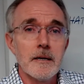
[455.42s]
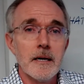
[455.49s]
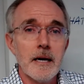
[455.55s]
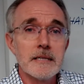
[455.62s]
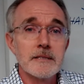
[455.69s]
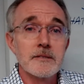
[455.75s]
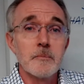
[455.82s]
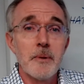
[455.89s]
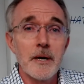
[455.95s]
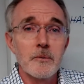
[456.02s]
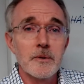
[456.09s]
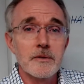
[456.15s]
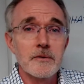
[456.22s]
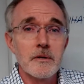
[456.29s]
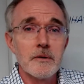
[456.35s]
some
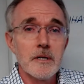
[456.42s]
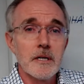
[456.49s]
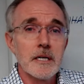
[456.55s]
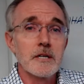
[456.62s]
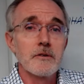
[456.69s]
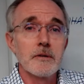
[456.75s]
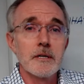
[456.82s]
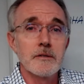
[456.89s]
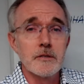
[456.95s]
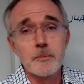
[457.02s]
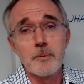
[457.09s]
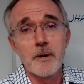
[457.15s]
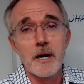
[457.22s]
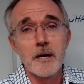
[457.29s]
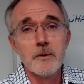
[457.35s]
bandwidth to it, increase its
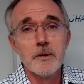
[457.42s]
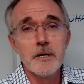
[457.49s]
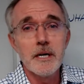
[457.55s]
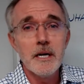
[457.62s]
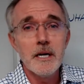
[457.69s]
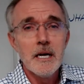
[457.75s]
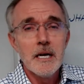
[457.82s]
priority,